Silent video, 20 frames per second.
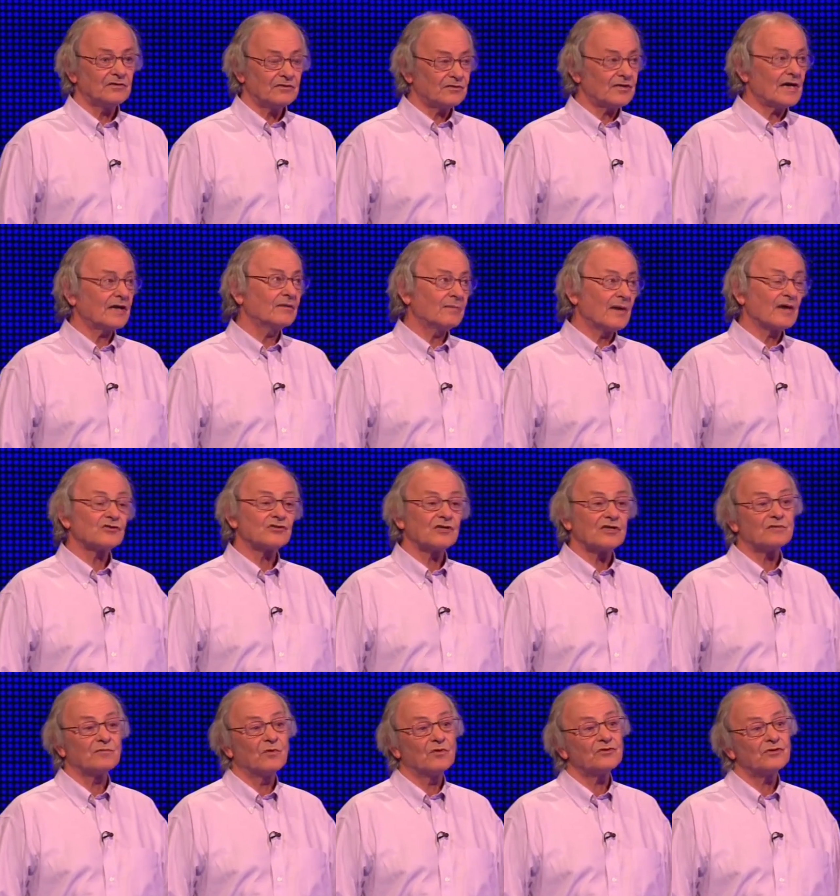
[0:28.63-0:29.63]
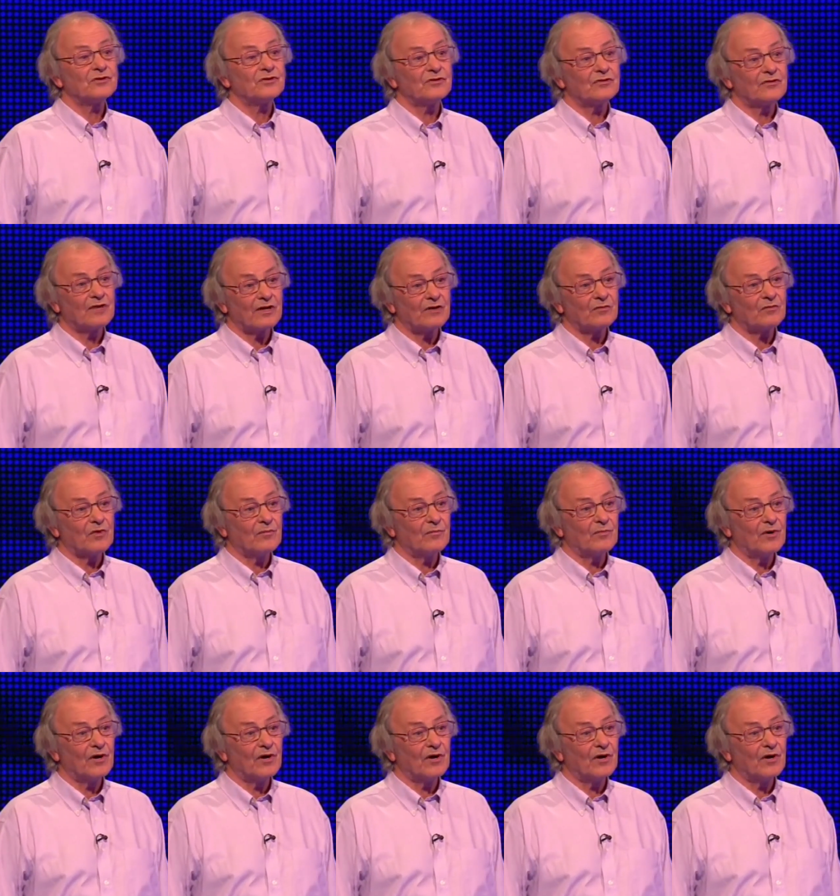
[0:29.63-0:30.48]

Taken about 6 months to do that at one